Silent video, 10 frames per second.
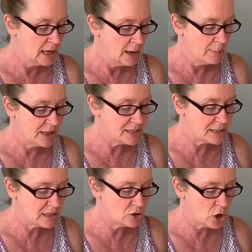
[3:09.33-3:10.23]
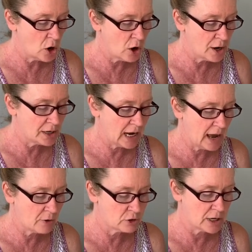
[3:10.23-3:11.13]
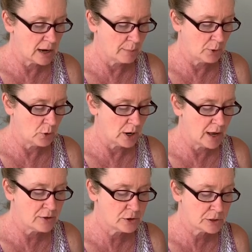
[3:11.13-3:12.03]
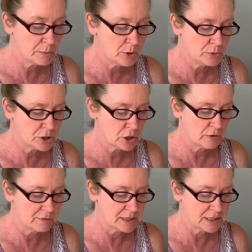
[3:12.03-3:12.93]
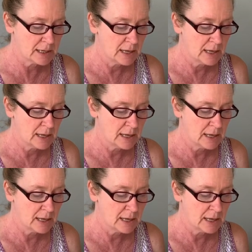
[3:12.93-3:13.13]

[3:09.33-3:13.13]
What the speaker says: place the jar on a countertop or other smooth surface.